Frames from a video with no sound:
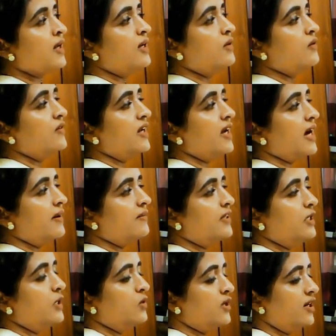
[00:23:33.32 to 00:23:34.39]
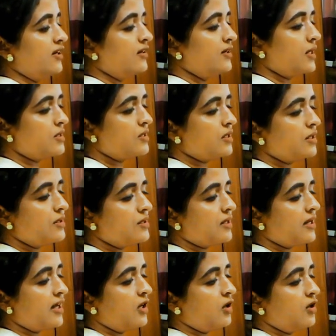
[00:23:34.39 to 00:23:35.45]
We have the neural crest cells
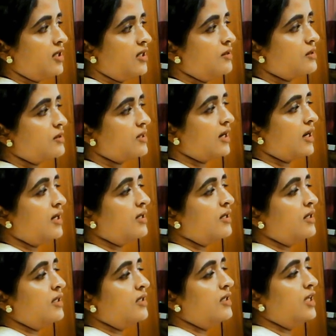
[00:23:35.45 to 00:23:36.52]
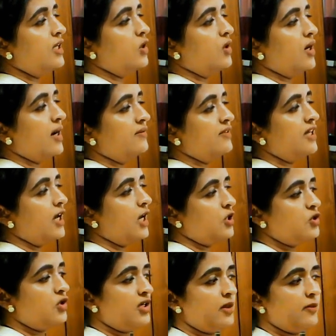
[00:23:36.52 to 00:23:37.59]
lying on either side. Then you have the
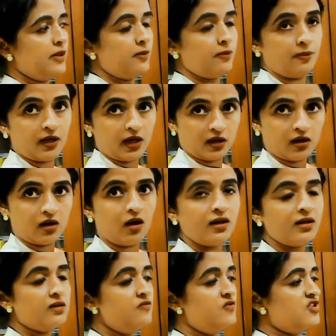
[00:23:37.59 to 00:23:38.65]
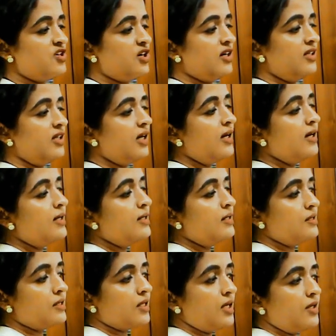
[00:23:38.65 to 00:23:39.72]
ectodermal plug cord, which are the
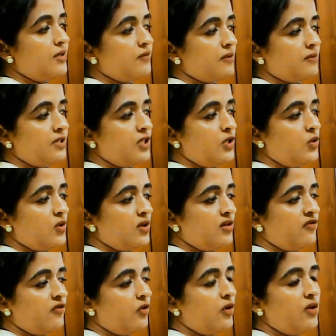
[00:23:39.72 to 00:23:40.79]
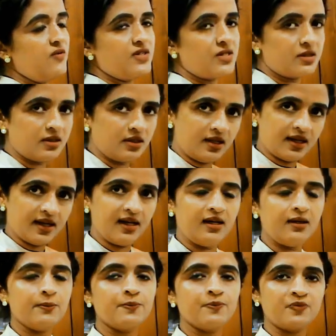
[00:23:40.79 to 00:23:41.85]
cells from the neural fold, which is
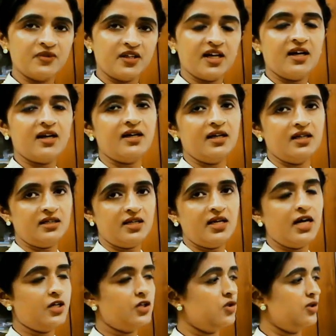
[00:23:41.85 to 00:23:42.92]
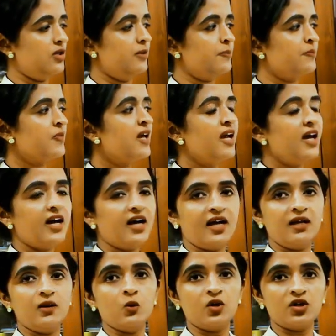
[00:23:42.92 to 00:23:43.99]
lying there in the ectoderm.
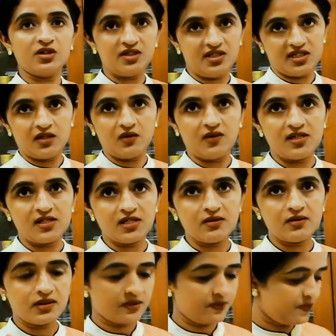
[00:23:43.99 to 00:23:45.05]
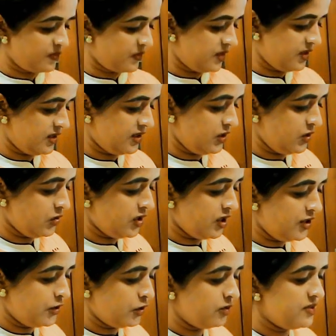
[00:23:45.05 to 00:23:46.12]
And what are the derivatives? The
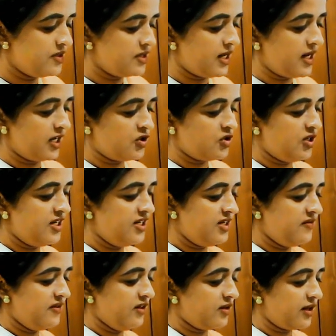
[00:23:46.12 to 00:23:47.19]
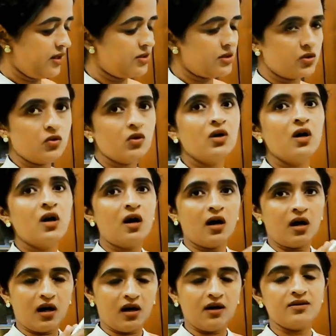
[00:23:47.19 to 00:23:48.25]
neural tube is actually giving rise to
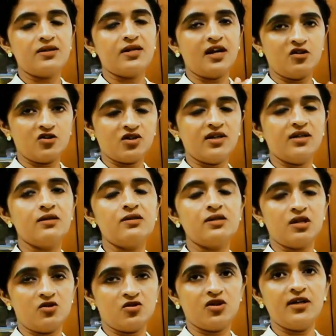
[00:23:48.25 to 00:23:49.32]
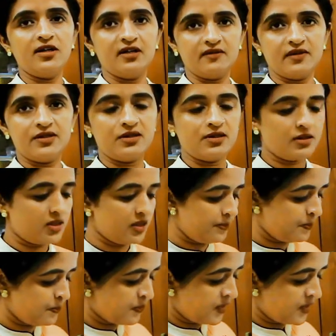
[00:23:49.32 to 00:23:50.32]
our entire central nervous system.